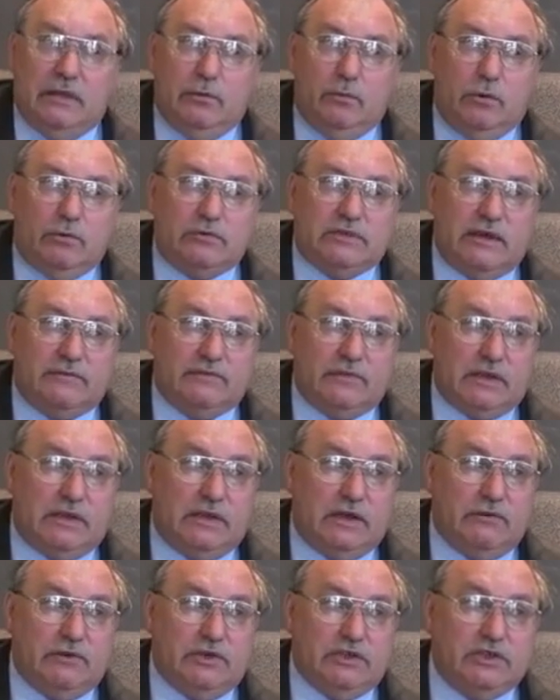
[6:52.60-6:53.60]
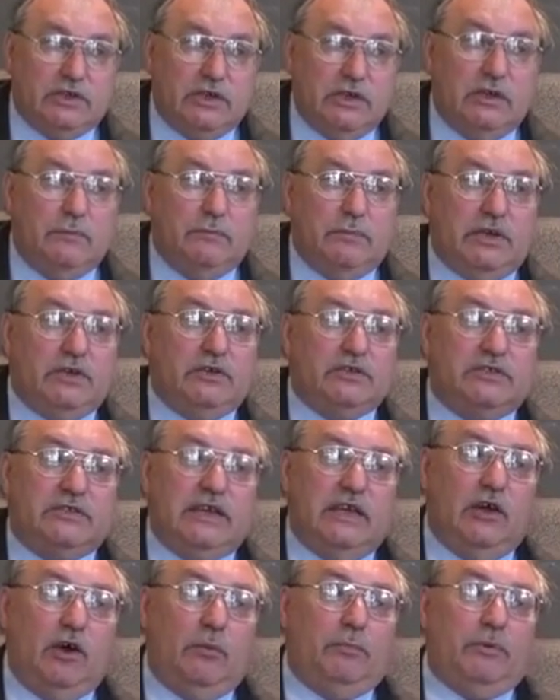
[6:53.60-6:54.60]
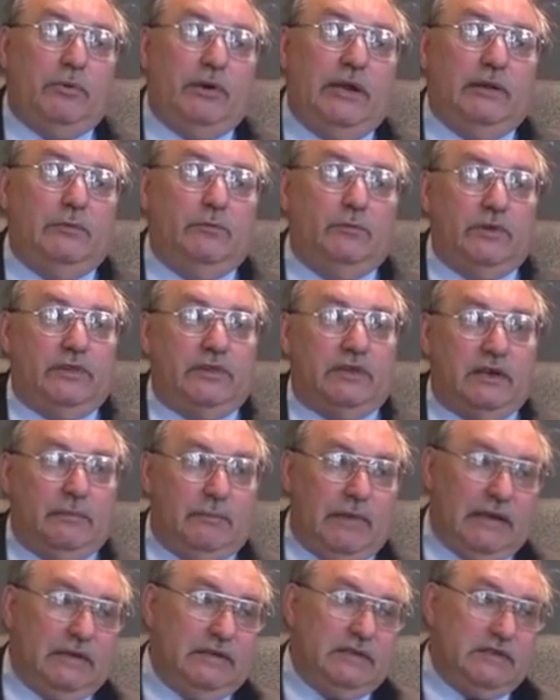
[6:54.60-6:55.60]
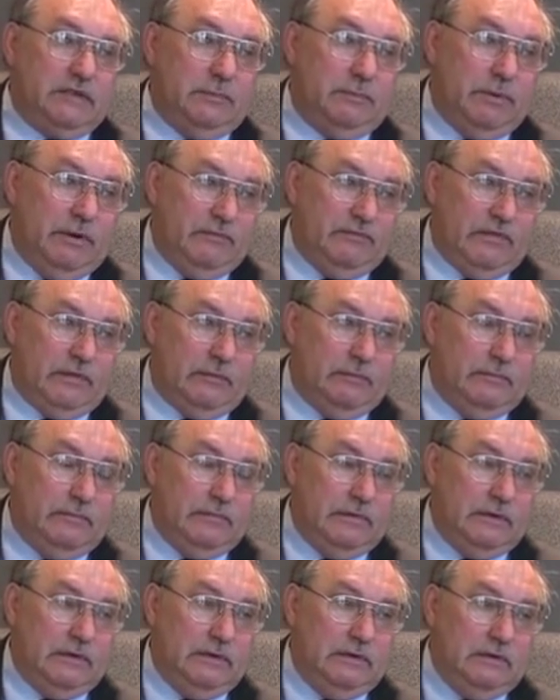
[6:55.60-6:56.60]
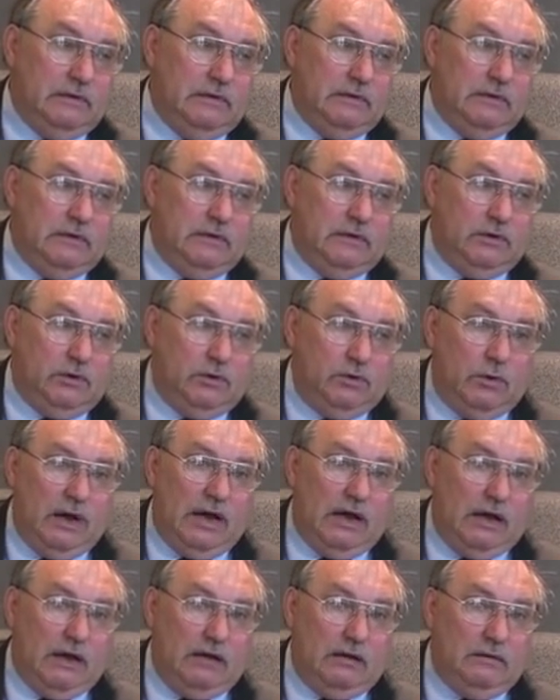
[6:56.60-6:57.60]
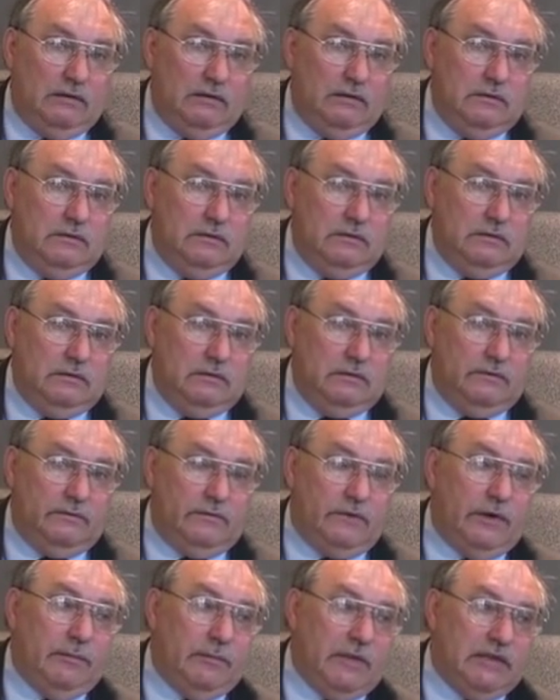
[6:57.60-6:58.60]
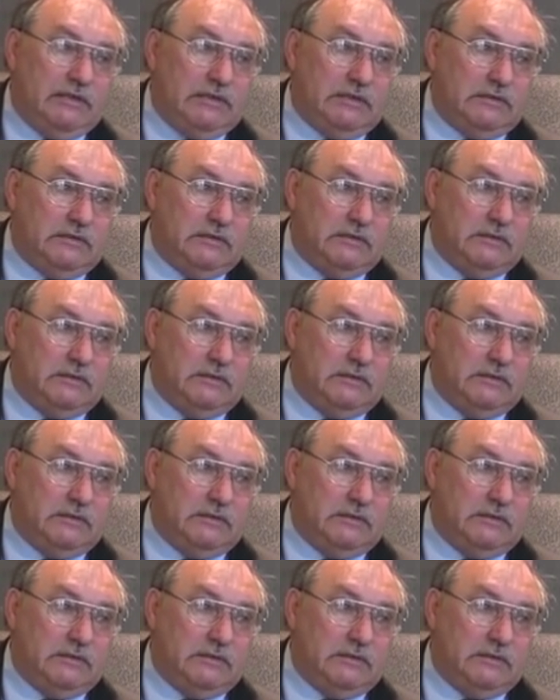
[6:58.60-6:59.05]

they won't have the courage because they operate with commanders above them who are Freemasons.